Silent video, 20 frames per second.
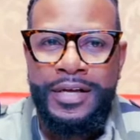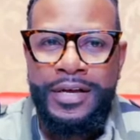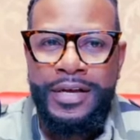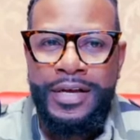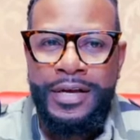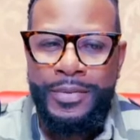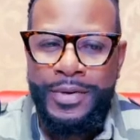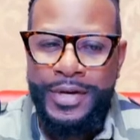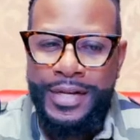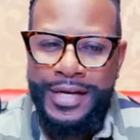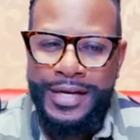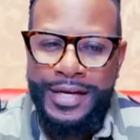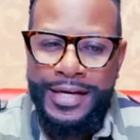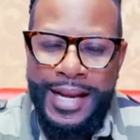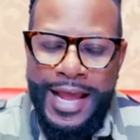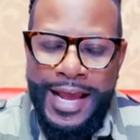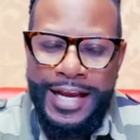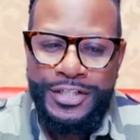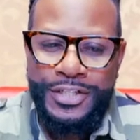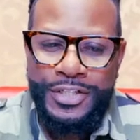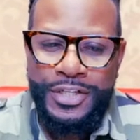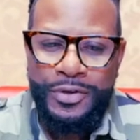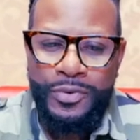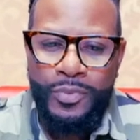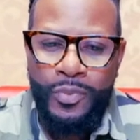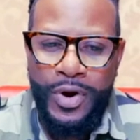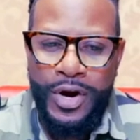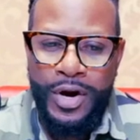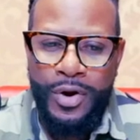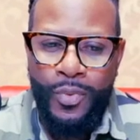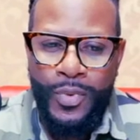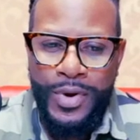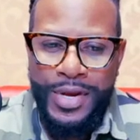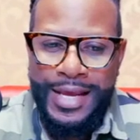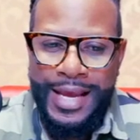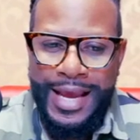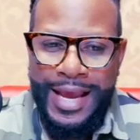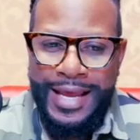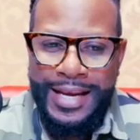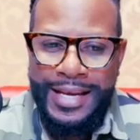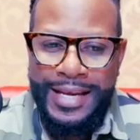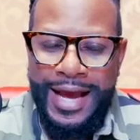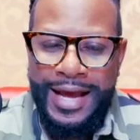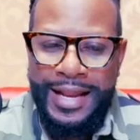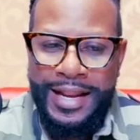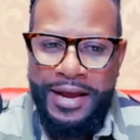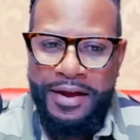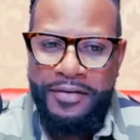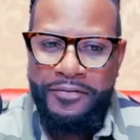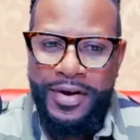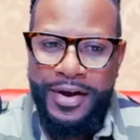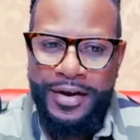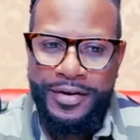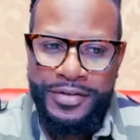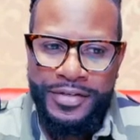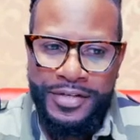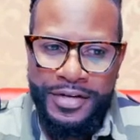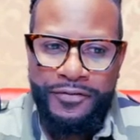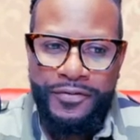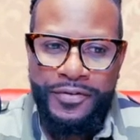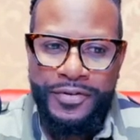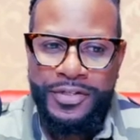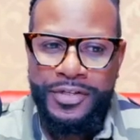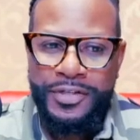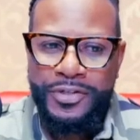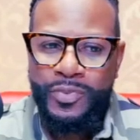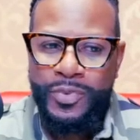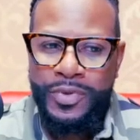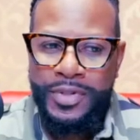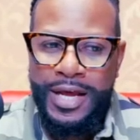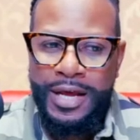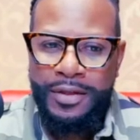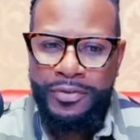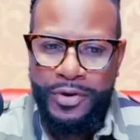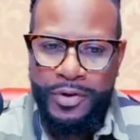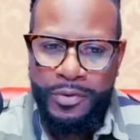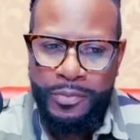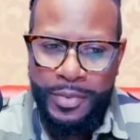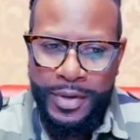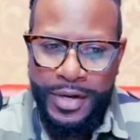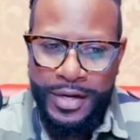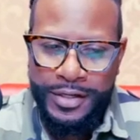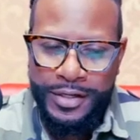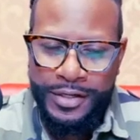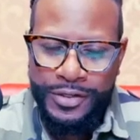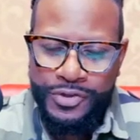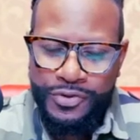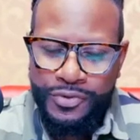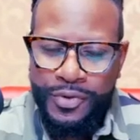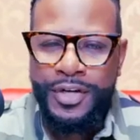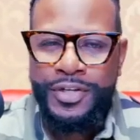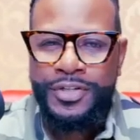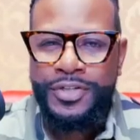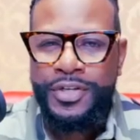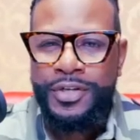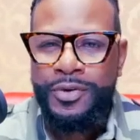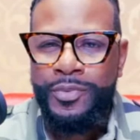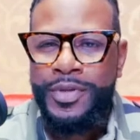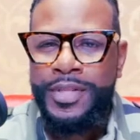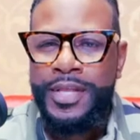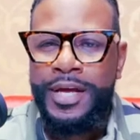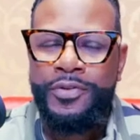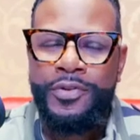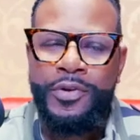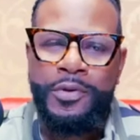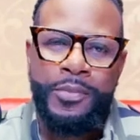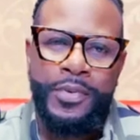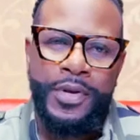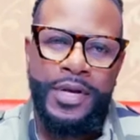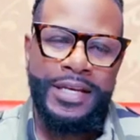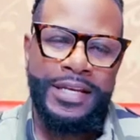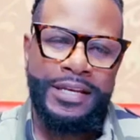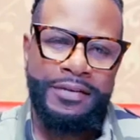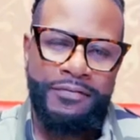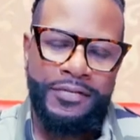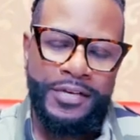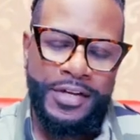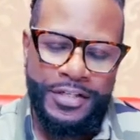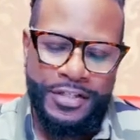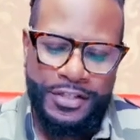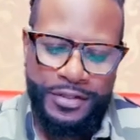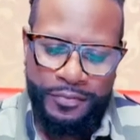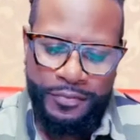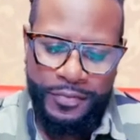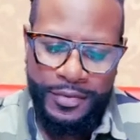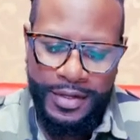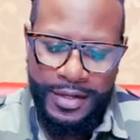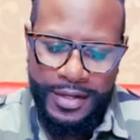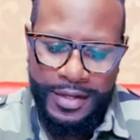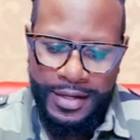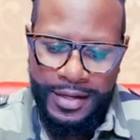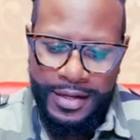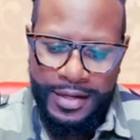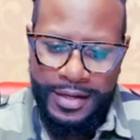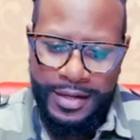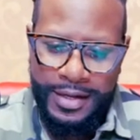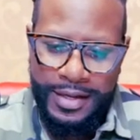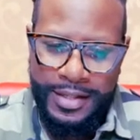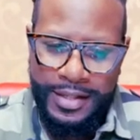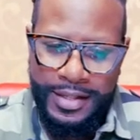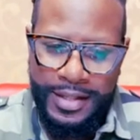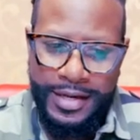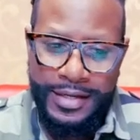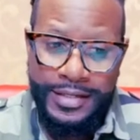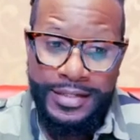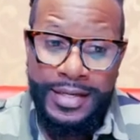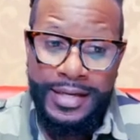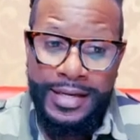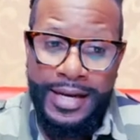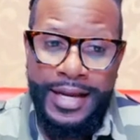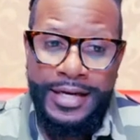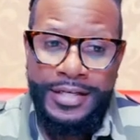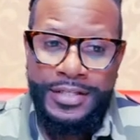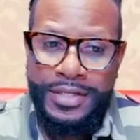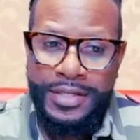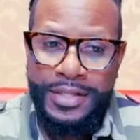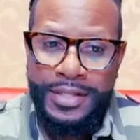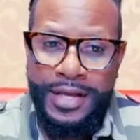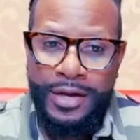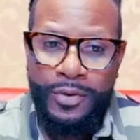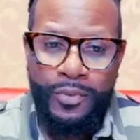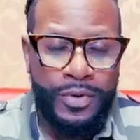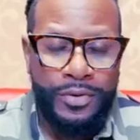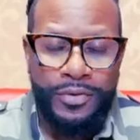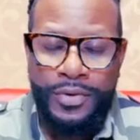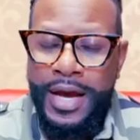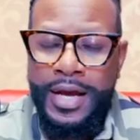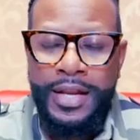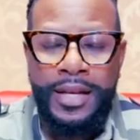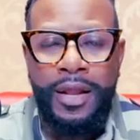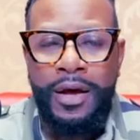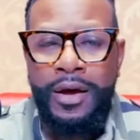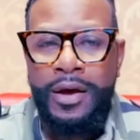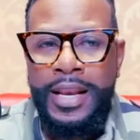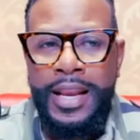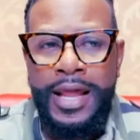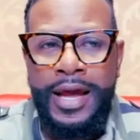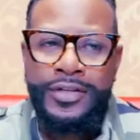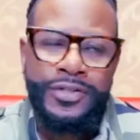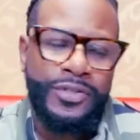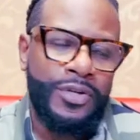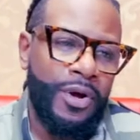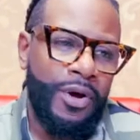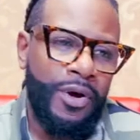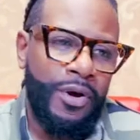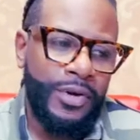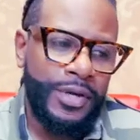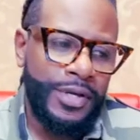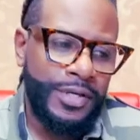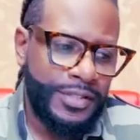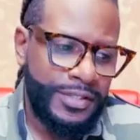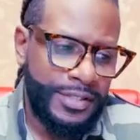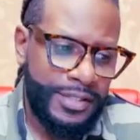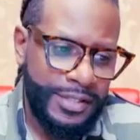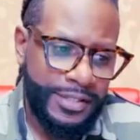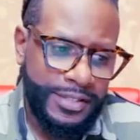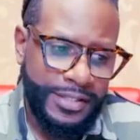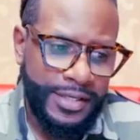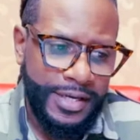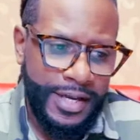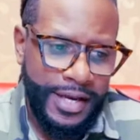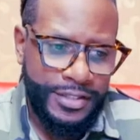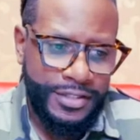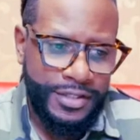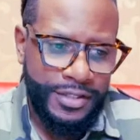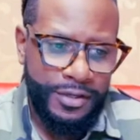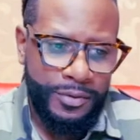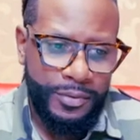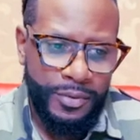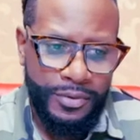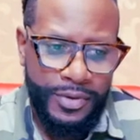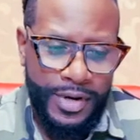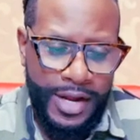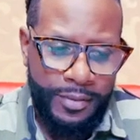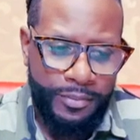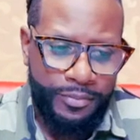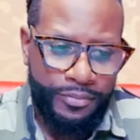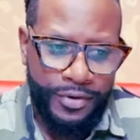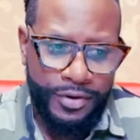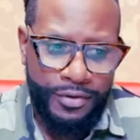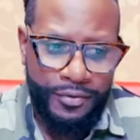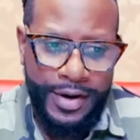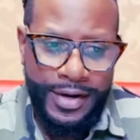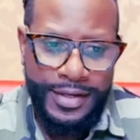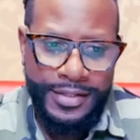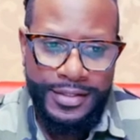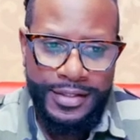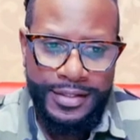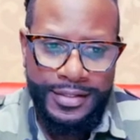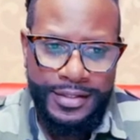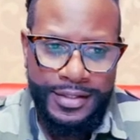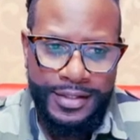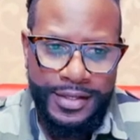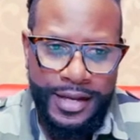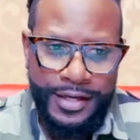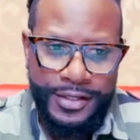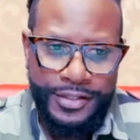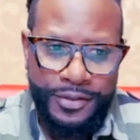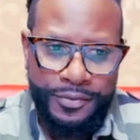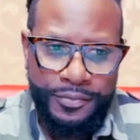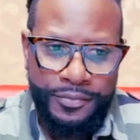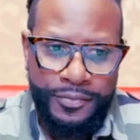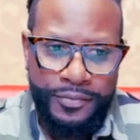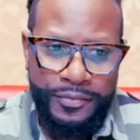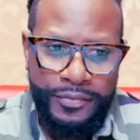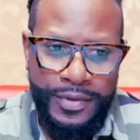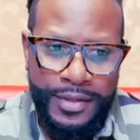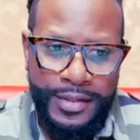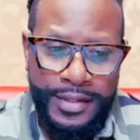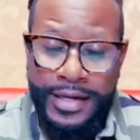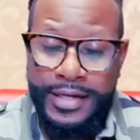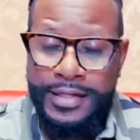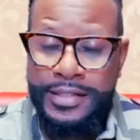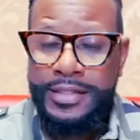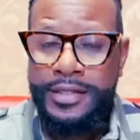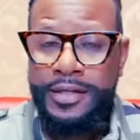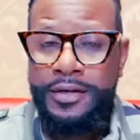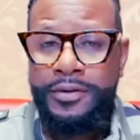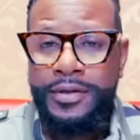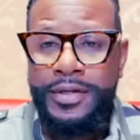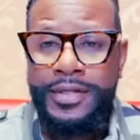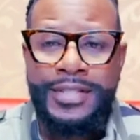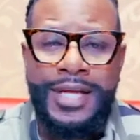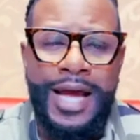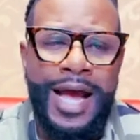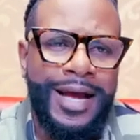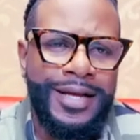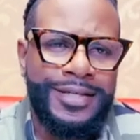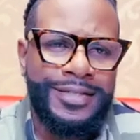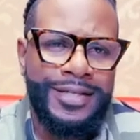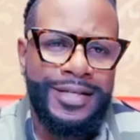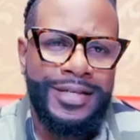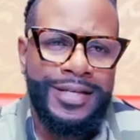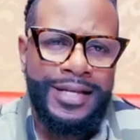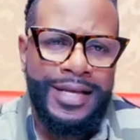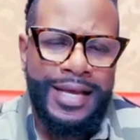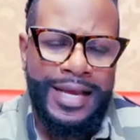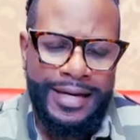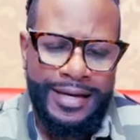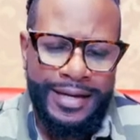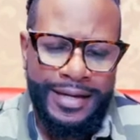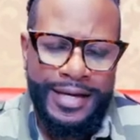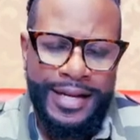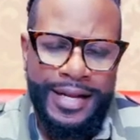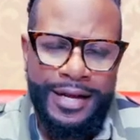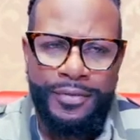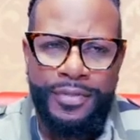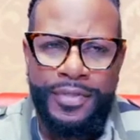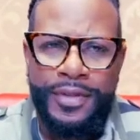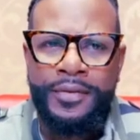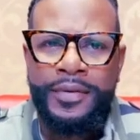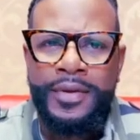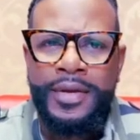But in a nation where we cannot have our differences without there being destruction and without there being division, that is a nation that will not last long. It's a nation that will not progress. It's a nation that is literally toxic and unhealthy.